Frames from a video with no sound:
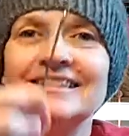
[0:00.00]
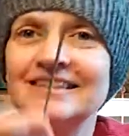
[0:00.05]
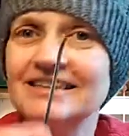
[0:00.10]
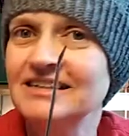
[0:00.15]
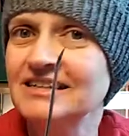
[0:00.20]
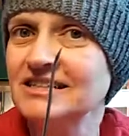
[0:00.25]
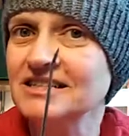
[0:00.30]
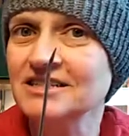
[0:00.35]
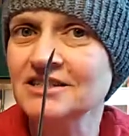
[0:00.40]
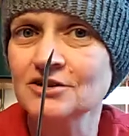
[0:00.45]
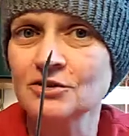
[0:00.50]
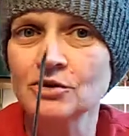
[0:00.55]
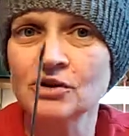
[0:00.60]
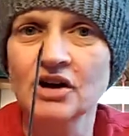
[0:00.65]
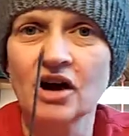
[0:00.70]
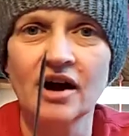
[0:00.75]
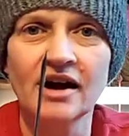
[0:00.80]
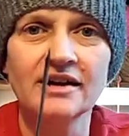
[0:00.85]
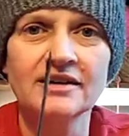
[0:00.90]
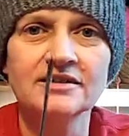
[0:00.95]
this little
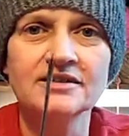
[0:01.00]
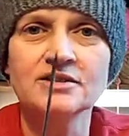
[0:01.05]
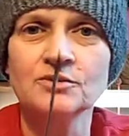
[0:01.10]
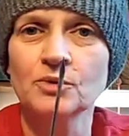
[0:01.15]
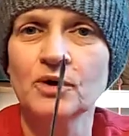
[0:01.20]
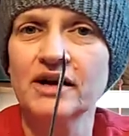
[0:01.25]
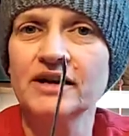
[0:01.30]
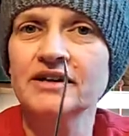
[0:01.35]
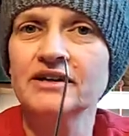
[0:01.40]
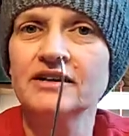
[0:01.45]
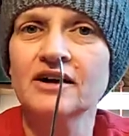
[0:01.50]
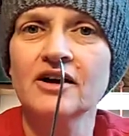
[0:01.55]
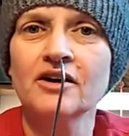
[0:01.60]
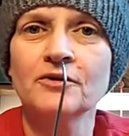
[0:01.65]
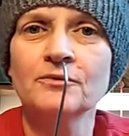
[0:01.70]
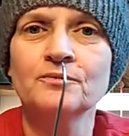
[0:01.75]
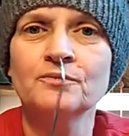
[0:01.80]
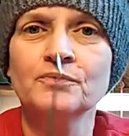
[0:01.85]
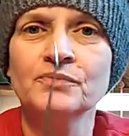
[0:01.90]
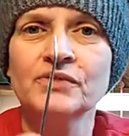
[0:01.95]
guy is the way to
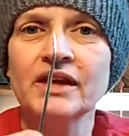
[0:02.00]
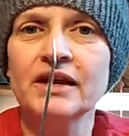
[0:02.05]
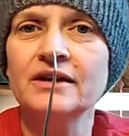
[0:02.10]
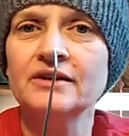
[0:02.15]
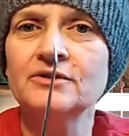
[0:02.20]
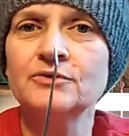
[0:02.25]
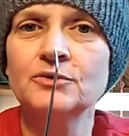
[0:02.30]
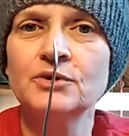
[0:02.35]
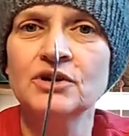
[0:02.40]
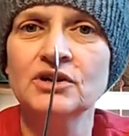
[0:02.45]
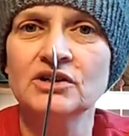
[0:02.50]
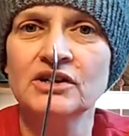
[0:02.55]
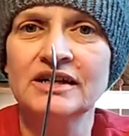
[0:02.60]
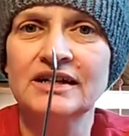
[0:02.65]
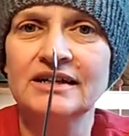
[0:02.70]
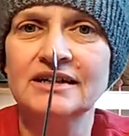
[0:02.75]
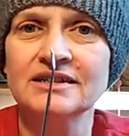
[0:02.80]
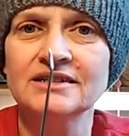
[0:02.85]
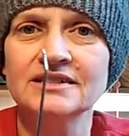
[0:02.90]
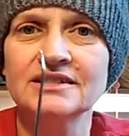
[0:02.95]
go. He
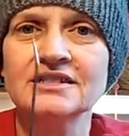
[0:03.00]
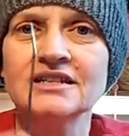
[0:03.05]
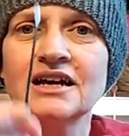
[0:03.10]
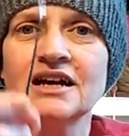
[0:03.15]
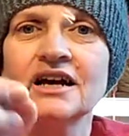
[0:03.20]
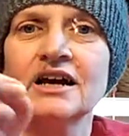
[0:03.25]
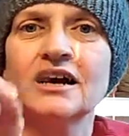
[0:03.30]
really is.